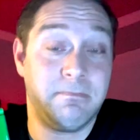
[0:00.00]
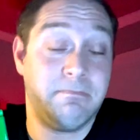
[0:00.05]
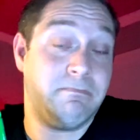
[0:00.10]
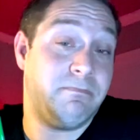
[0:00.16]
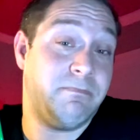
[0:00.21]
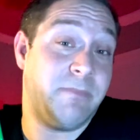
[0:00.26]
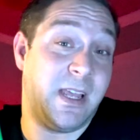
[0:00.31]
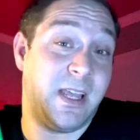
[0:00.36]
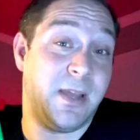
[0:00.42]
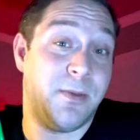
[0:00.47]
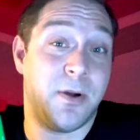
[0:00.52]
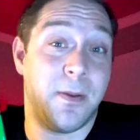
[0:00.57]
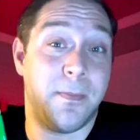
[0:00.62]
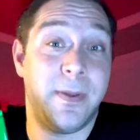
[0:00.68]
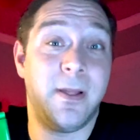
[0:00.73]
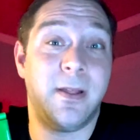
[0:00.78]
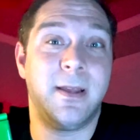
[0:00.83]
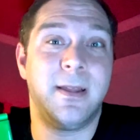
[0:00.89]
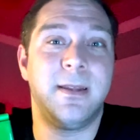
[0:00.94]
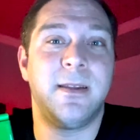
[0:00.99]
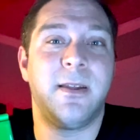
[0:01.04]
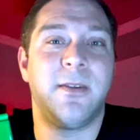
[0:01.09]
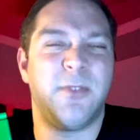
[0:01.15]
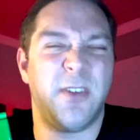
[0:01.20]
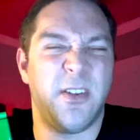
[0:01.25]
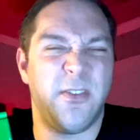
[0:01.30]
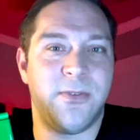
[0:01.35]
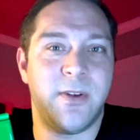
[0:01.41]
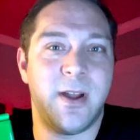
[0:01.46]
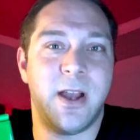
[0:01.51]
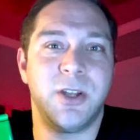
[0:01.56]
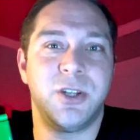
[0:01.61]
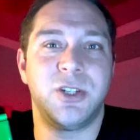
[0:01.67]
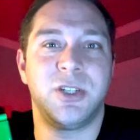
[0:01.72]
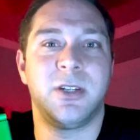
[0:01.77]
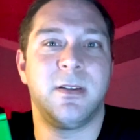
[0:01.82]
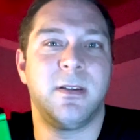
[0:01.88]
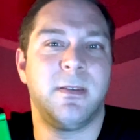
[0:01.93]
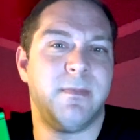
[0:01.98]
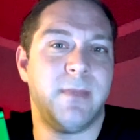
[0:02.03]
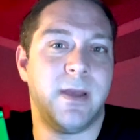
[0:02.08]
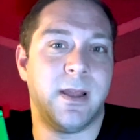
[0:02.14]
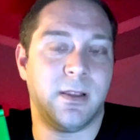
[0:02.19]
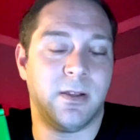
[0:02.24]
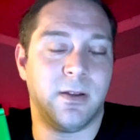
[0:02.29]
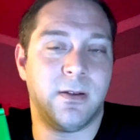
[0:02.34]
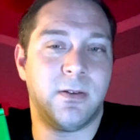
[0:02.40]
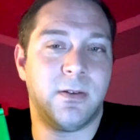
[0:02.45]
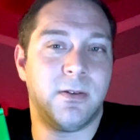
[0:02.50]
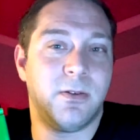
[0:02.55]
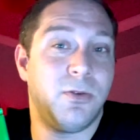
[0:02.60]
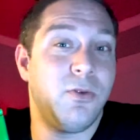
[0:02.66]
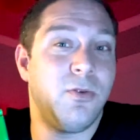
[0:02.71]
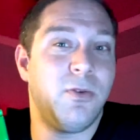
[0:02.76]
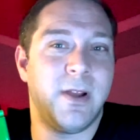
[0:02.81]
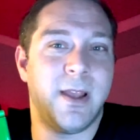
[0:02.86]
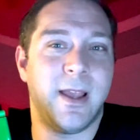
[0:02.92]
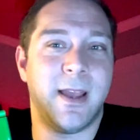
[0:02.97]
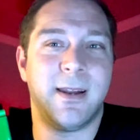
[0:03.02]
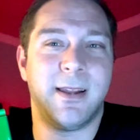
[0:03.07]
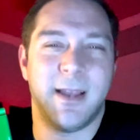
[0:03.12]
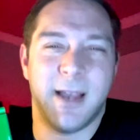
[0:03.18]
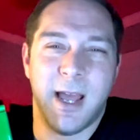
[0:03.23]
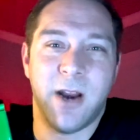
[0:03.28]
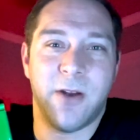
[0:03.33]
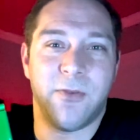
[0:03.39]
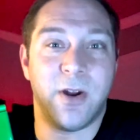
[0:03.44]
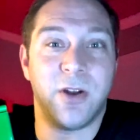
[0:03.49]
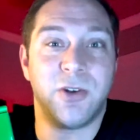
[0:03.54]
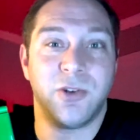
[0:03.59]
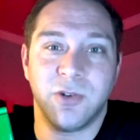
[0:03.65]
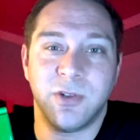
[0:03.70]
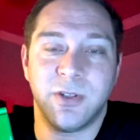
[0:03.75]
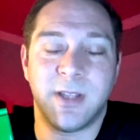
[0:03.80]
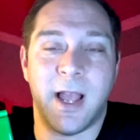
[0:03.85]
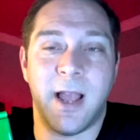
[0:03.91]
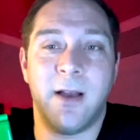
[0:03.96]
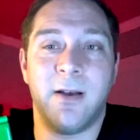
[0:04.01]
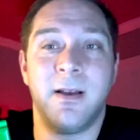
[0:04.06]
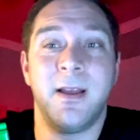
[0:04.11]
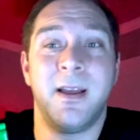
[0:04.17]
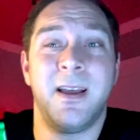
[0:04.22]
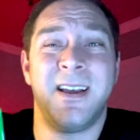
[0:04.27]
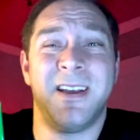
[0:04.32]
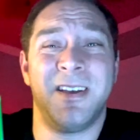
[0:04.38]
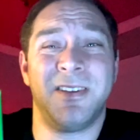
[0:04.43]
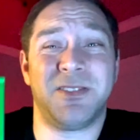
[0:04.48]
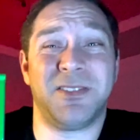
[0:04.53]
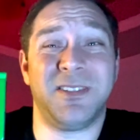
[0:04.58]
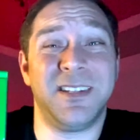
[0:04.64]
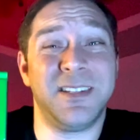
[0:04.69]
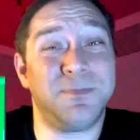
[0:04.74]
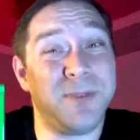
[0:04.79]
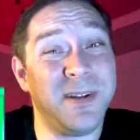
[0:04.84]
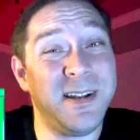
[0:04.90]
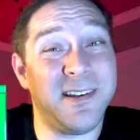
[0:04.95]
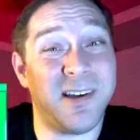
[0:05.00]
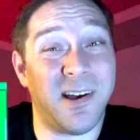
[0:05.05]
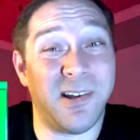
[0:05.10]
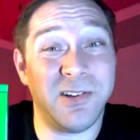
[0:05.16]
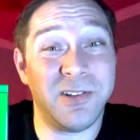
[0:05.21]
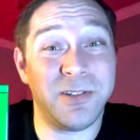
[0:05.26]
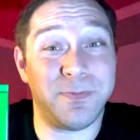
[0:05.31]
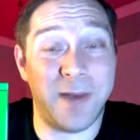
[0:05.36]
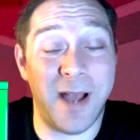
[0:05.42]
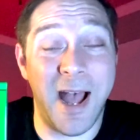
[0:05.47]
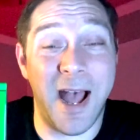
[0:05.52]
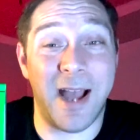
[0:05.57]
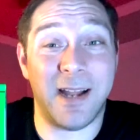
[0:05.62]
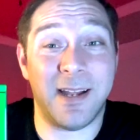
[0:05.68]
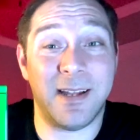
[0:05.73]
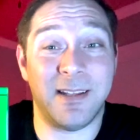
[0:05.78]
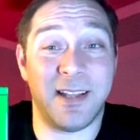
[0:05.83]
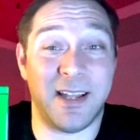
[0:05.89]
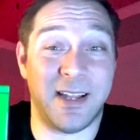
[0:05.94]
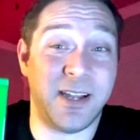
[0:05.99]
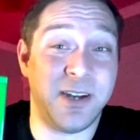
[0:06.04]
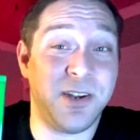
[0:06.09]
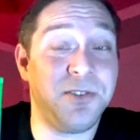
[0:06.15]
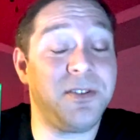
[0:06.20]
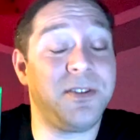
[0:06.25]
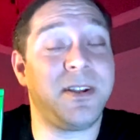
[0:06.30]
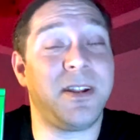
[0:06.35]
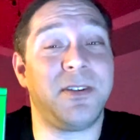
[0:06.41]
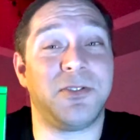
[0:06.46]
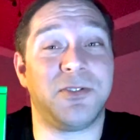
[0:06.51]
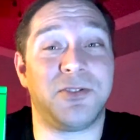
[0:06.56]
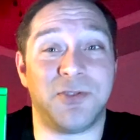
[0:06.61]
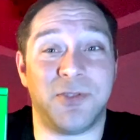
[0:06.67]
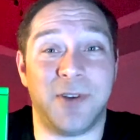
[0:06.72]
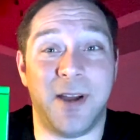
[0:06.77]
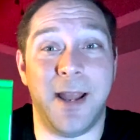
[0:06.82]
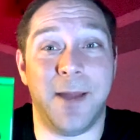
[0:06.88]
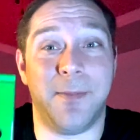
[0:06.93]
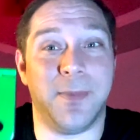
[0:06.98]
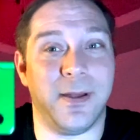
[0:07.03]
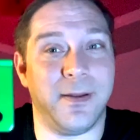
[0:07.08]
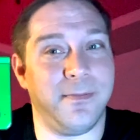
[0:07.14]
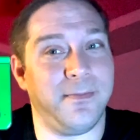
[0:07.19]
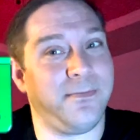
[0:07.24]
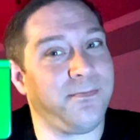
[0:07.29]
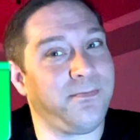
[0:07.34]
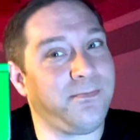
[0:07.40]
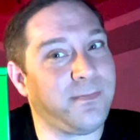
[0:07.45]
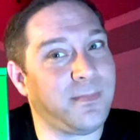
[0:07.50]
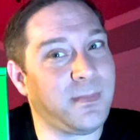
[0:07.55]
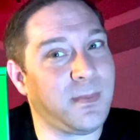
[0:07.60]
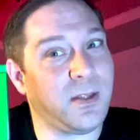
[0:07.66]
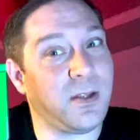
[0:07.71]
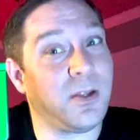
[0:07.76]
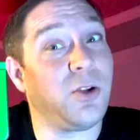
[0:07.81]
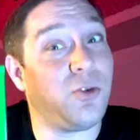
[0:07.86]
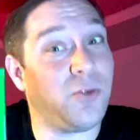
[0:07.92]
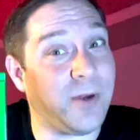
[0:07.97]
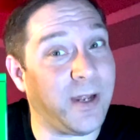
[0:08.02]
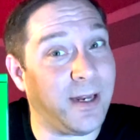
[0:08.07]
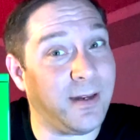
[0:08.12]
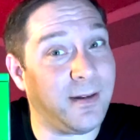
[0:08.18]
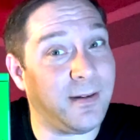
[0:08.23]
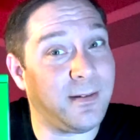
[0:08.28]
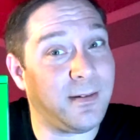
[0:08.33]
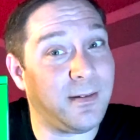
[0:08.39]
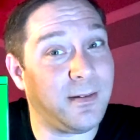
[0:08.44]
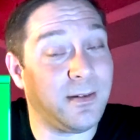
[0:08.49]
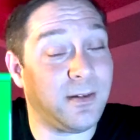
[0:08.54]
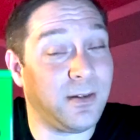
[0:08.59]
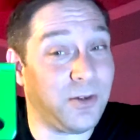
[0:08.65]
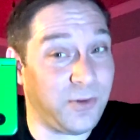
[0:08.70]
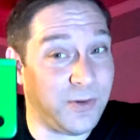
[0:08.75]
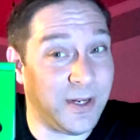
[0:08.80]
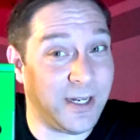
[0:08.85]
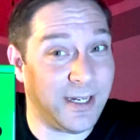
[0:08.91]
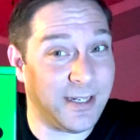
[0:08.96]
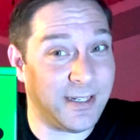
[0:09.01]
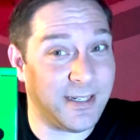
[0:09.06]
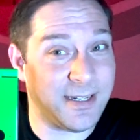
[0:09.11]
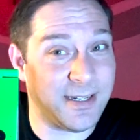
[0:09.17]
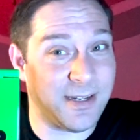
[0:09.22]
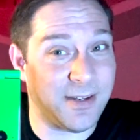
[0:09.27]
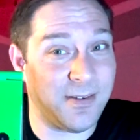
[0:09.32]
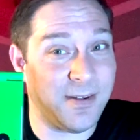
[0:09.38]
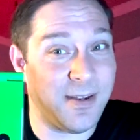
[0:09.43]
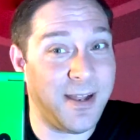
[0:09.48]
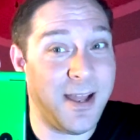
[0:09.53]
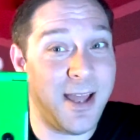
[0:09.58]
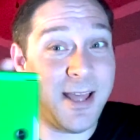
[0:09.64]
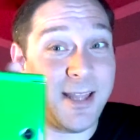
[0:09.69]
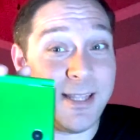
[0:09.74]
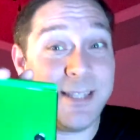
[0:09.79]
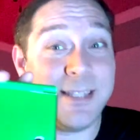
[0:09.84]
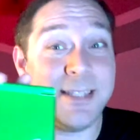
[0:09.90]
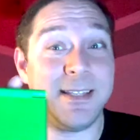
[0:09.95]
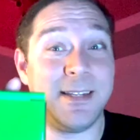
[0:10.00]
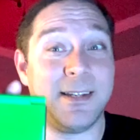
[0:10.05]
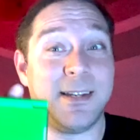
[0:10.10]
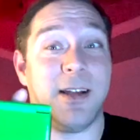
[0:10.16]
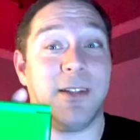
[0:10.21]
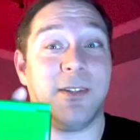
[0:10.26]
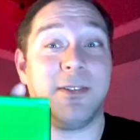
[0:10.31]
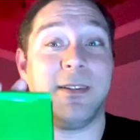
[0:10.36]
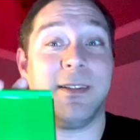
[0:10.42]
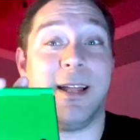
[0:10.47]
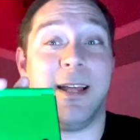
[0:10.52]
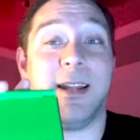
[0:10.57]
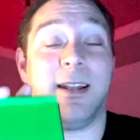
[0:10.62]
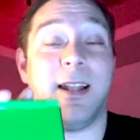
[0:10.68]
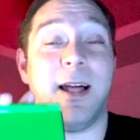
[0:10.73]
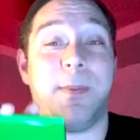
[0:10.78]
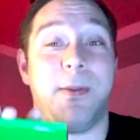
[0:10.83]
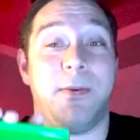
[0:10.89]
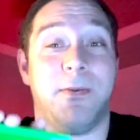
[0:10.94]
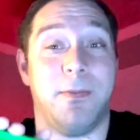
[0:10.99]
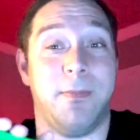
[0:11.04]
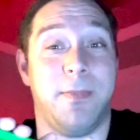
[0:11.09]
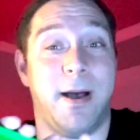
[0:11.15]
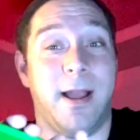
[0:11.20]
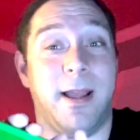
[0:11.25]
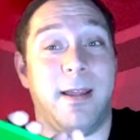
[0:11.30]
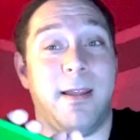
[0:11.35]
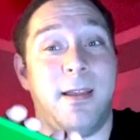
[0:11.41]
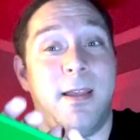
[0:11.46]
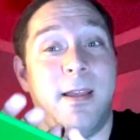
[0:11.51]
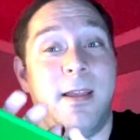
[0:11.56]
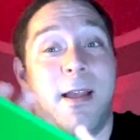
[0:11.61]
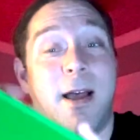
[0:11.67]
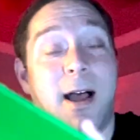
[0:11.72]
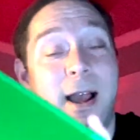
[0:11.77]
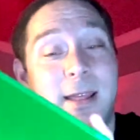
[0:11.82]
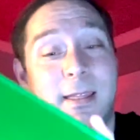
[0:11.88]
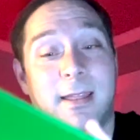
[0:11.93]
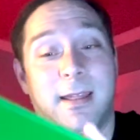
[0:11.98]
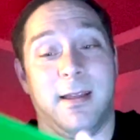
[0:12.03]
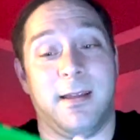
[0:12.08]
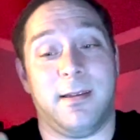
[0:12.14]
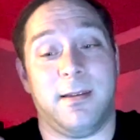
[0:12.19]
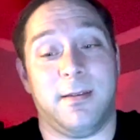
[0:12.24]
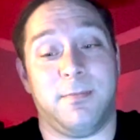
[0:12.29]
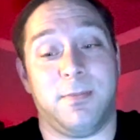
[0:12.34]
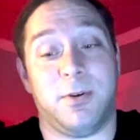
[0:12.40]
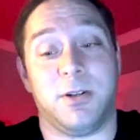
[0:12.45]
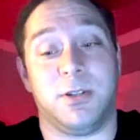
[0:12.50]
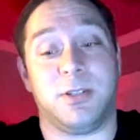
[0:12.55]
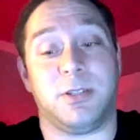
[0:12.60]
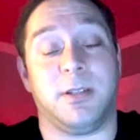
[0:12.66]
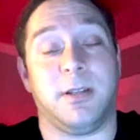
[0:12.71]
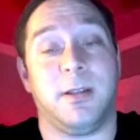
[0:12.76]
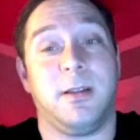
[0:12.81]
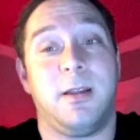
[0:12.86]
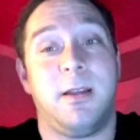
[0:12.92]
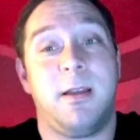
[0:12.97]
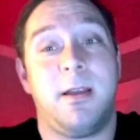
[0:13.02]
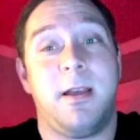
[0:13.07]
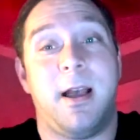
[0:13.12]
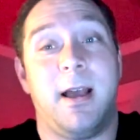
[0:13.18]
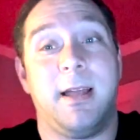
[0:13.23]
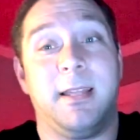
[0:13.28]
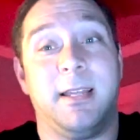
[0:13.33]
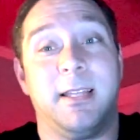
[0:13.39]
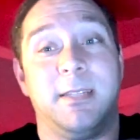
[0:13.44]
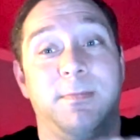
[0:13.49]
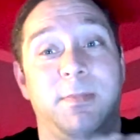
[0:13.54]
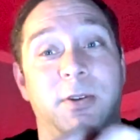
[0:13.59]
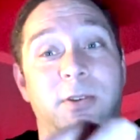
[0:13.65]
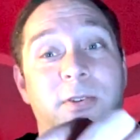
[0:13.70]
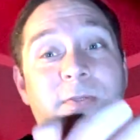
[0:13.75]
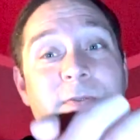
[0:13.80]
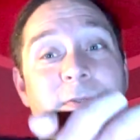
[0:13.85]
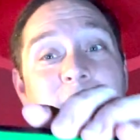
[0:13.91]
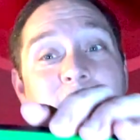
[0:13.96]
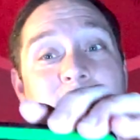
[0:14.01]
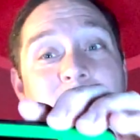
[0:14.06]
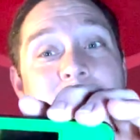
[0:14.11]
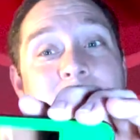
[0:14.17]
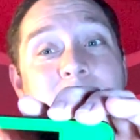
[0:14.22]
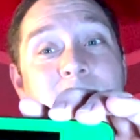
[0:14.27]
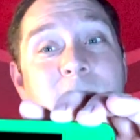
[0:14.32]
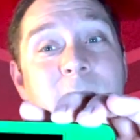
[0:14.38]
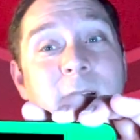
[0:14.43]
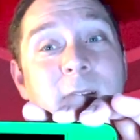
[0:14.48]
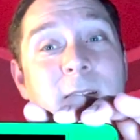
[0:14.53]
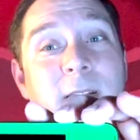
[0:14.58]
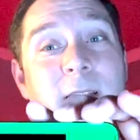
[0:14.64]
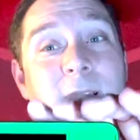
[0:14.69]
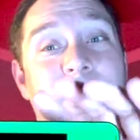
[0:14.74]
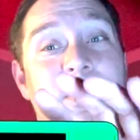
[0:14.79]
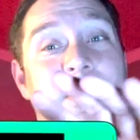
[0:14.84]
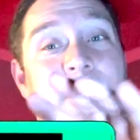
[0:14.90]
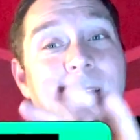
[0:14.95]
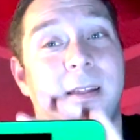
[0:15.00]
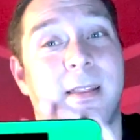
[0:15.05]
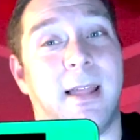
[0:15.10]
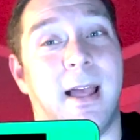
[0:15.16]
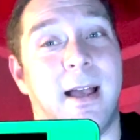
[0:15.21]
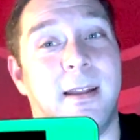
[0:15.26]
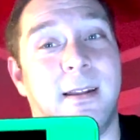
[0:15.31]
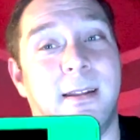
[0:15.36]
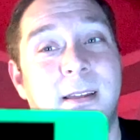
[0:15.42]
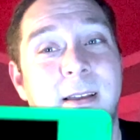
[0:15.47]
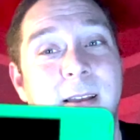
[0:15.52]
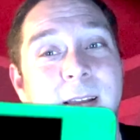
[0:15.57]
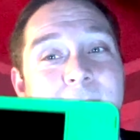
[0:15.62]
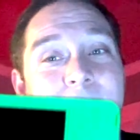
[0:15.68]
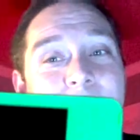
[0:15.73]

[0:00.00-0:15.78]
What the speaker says: Make it more appealing, refresh, make it look cool again, kind of retro style. So let's bring colors back. Like, I know Nintendo's trying, but green Nintendo. This is the color that a lot of people would buy, I think, personally. I think it's beautiful. Like, look at that. Like,